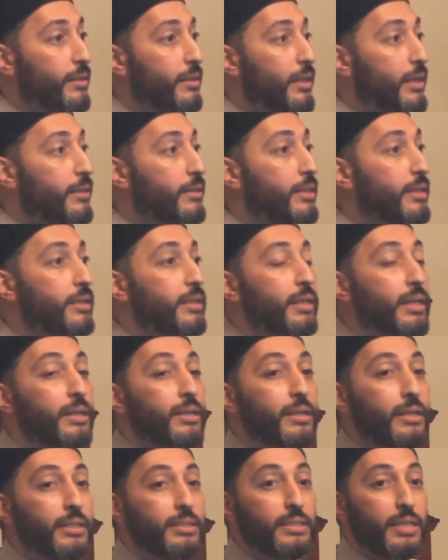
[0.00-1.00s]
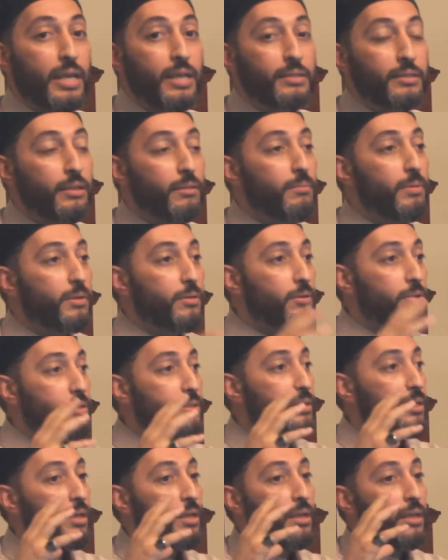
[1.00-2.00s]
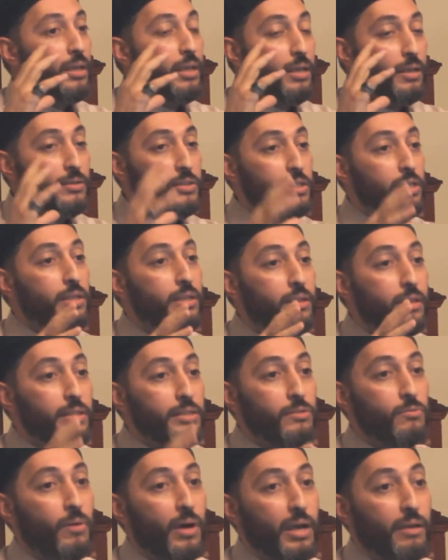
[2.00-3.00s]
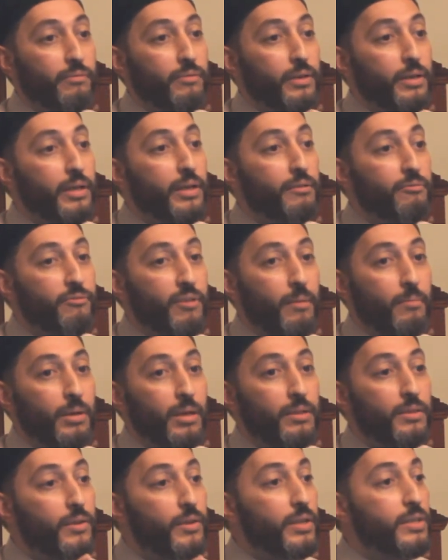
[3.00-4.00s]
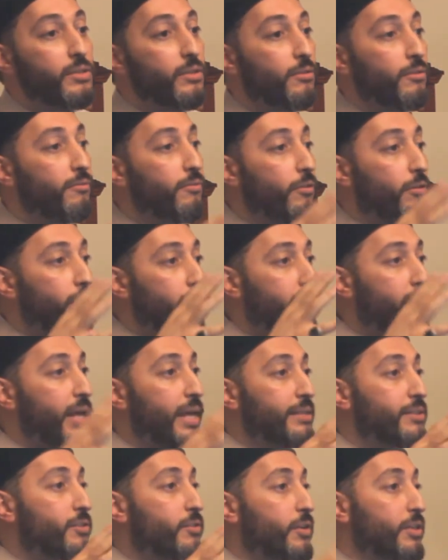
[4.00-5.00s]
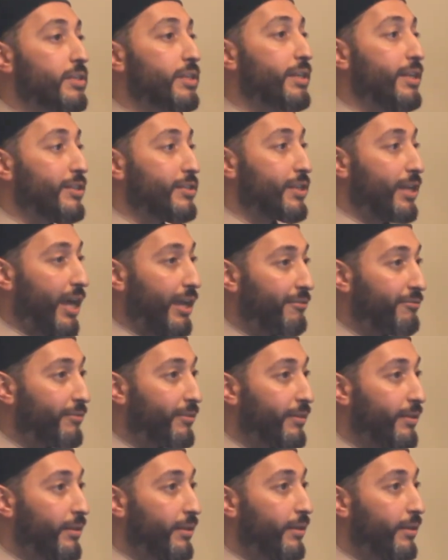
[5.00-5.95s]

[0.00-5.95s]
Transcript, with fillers: and then cannot handle because he see this wife and her family the reason of all that stress in his life.